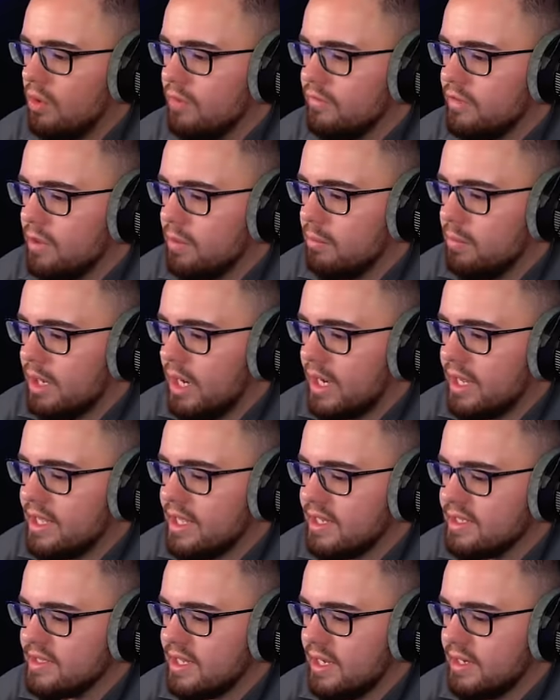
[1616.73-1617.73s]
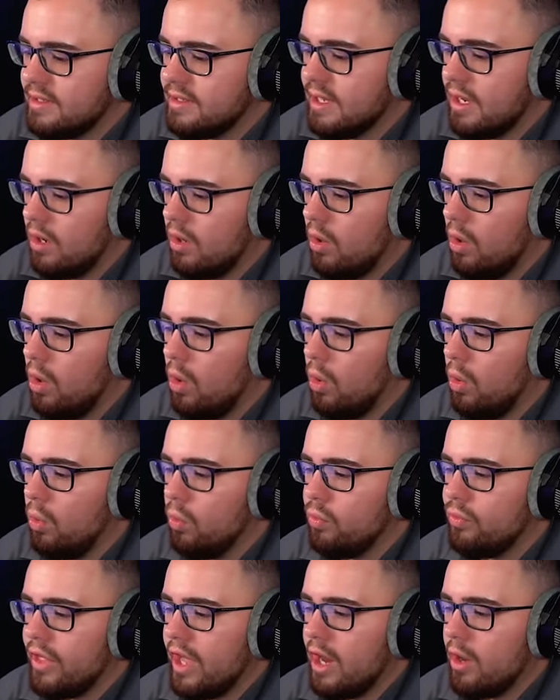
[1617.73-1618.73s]
of them, but I guess I did. Oh,
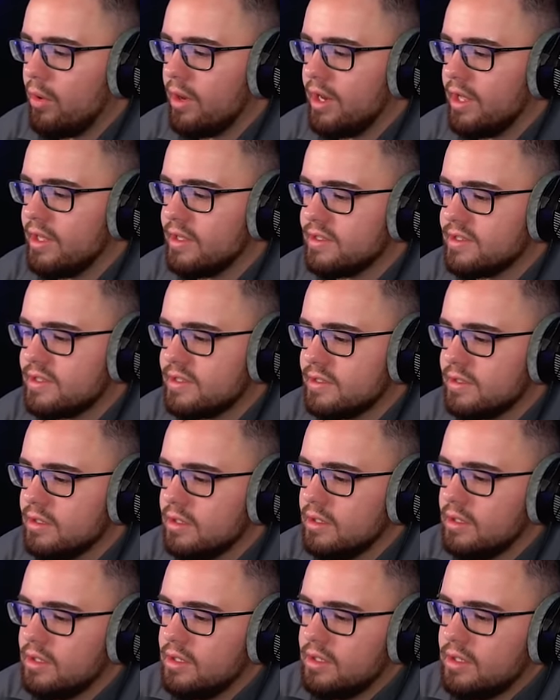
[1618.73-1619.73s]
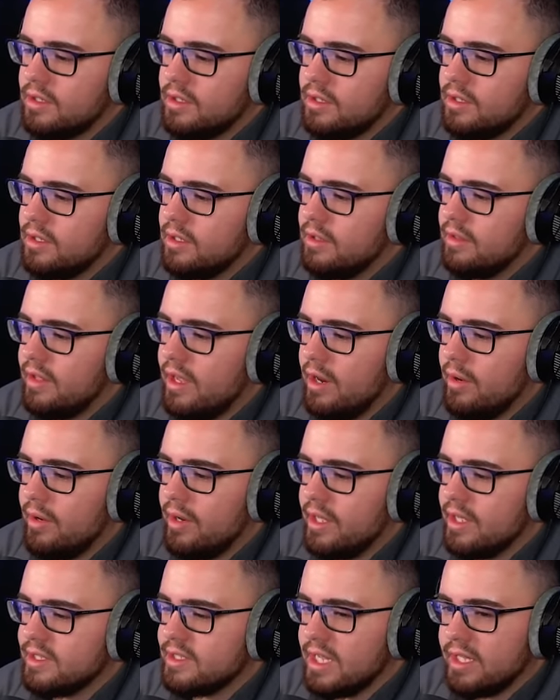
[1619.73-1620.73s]
there it is. There it
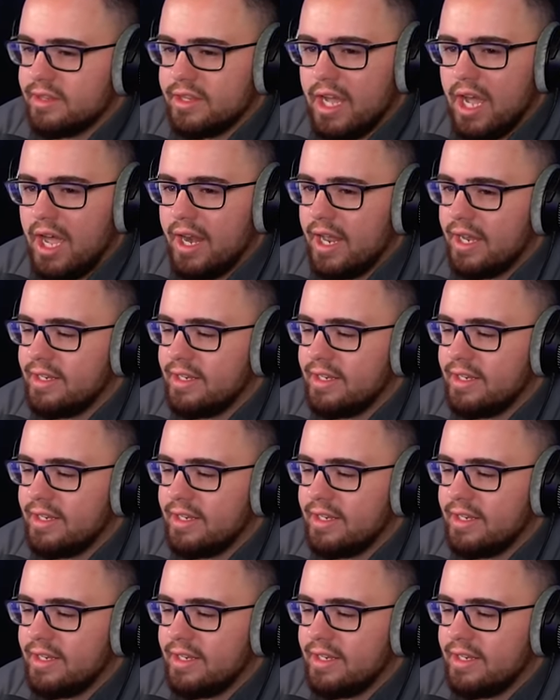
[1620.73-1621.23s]
is. I thought I